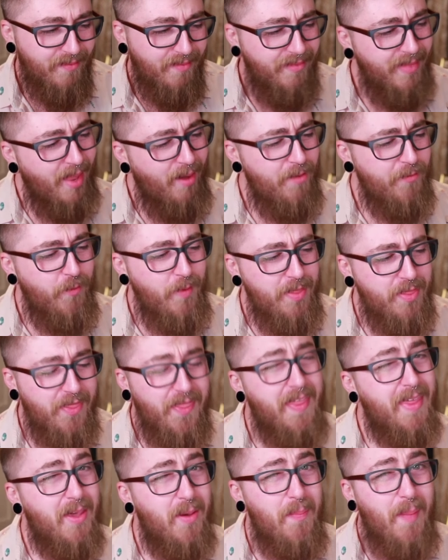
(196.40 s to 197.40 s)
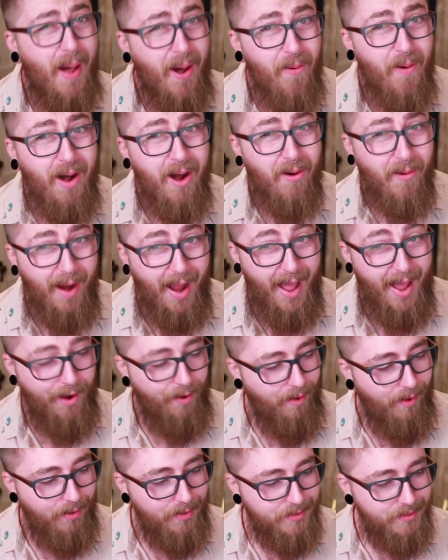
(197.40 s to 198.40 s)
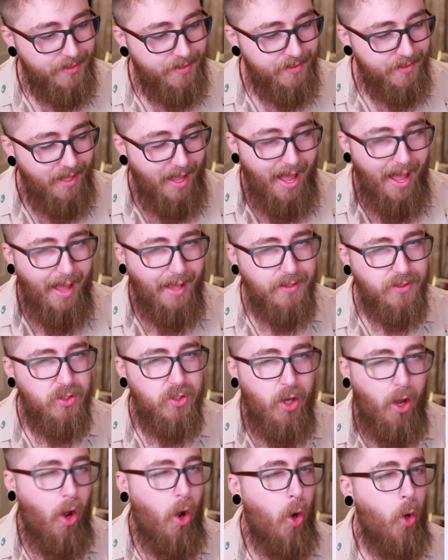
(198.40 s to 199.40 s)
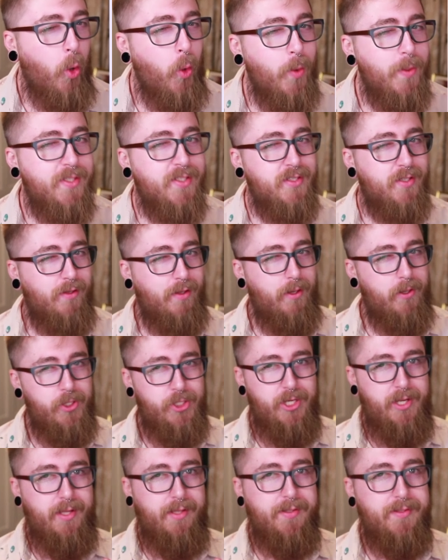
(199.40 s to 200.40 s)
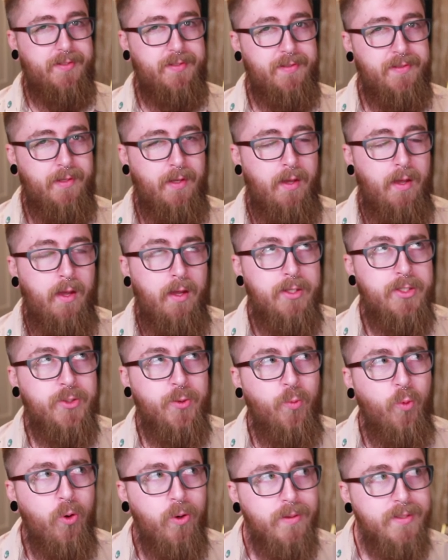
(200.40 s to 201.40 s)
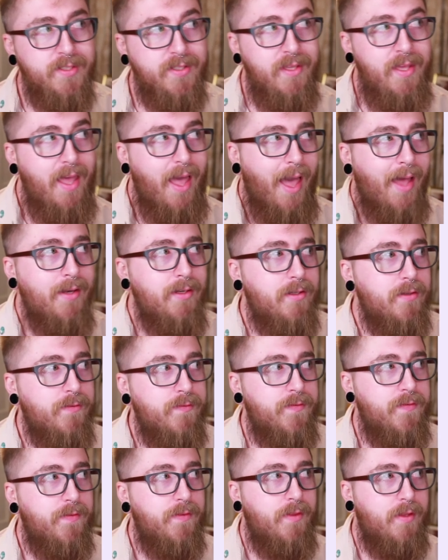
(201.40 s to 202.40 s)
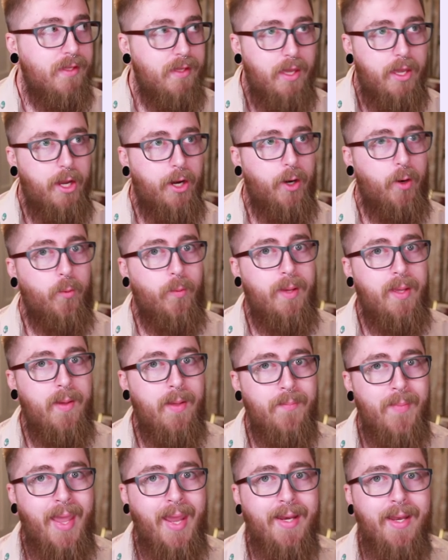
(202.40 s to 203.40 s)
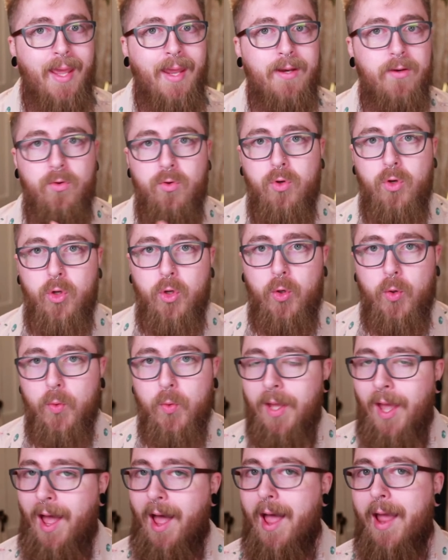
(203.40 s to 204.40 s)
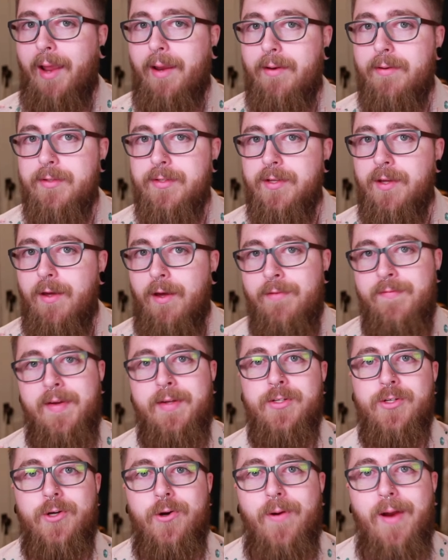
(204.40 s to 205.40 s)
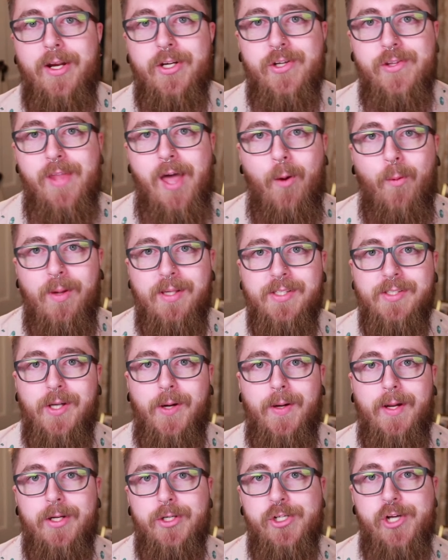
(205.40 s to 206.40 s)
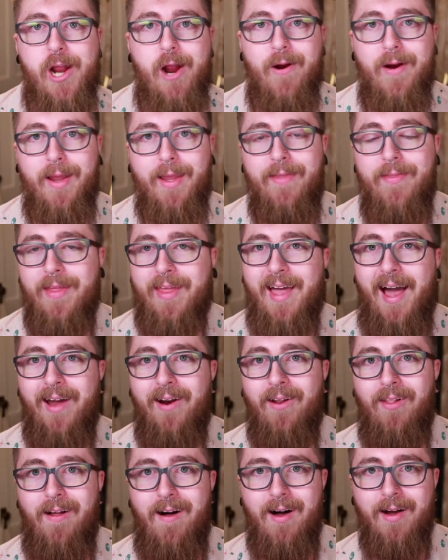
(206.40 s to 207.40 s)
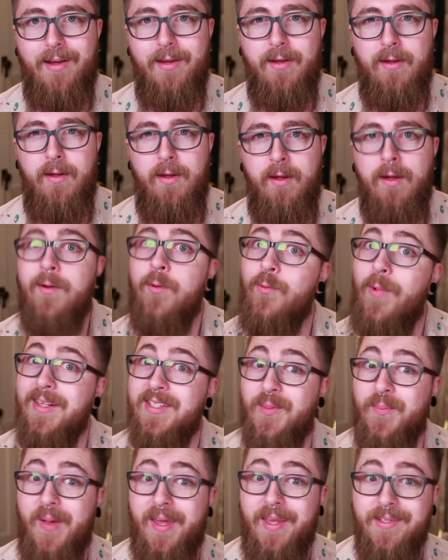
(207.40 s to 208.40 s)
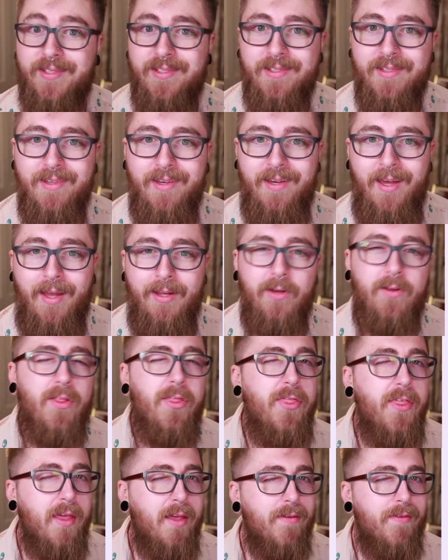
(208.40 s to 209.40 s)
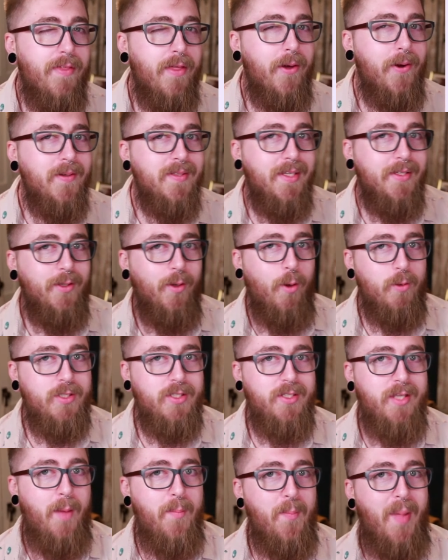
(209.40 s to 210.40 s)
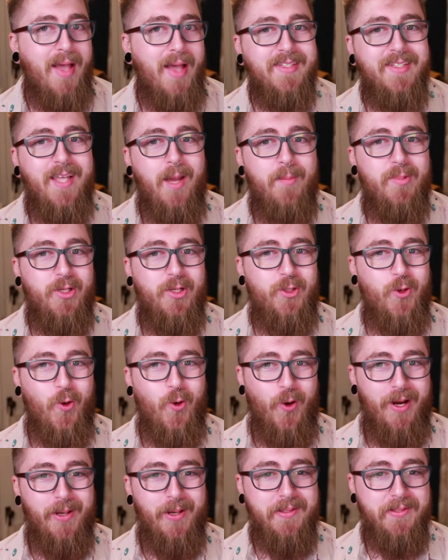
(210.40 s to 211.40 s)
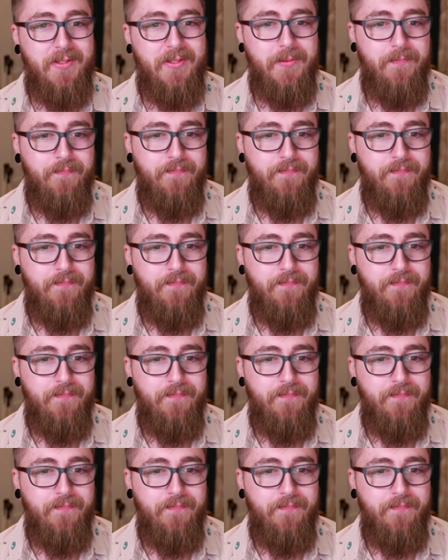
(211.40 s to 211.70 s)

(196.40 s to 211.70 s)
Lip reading: Now, if we think about our add-ons as code solutions, towards the end of the year, we made a new kind of integration that we started sharing in the catalog. Recipes. You can think of those as your step-by-step tutorials.